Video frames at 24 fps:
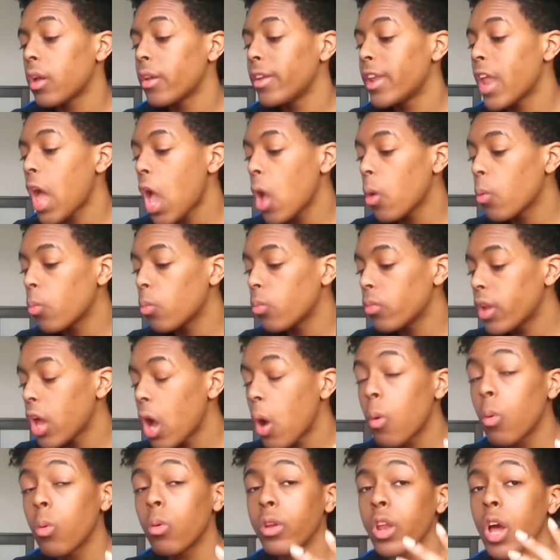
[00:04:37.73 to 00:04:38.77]
Now
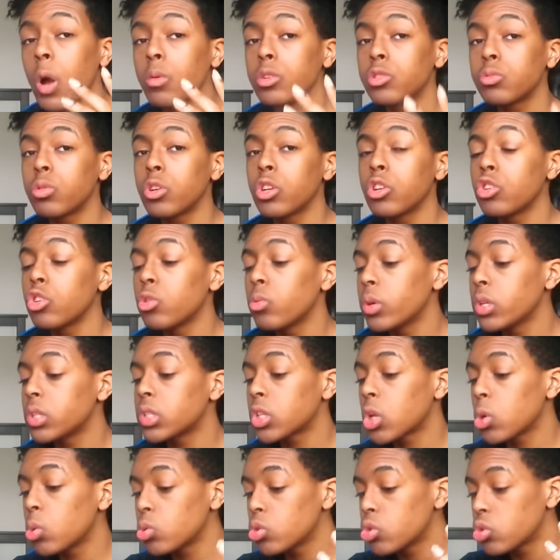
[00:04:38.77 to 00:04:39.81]
what you want to do is
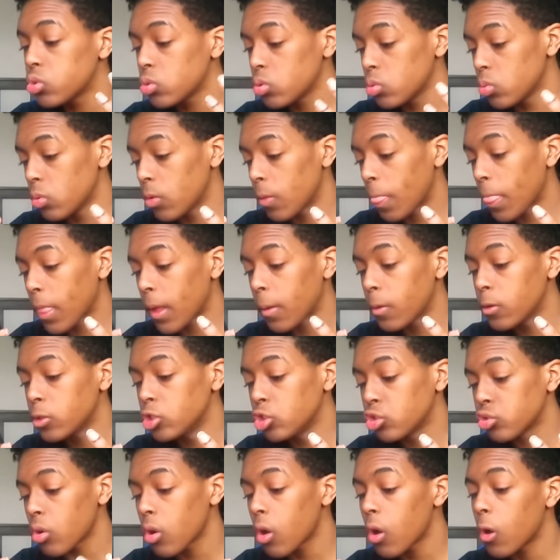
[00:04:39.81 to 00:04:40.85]
go to
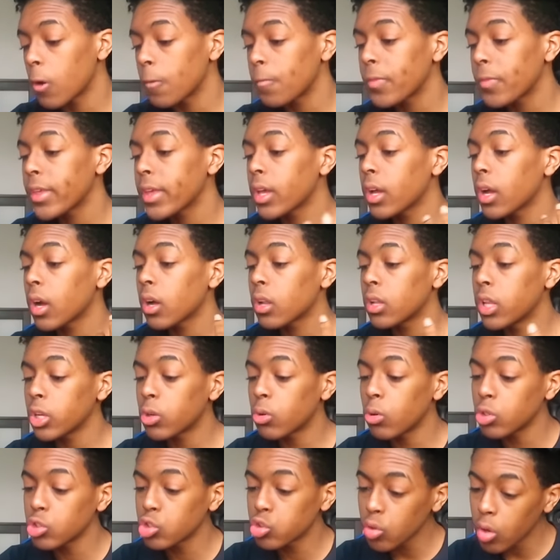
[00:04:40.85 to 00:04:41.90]
draw,
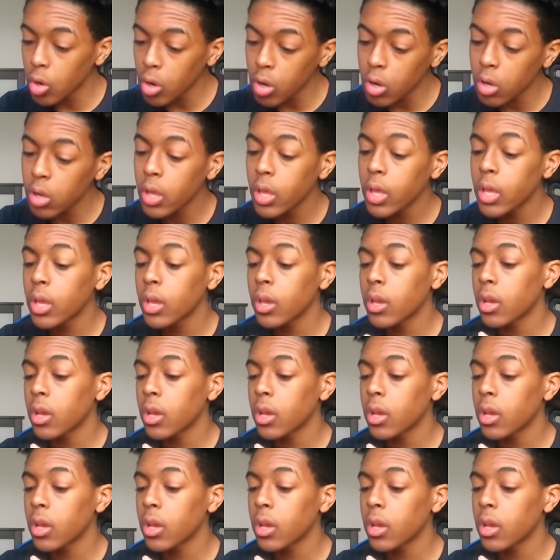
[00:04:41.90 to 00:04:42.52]
click on draw.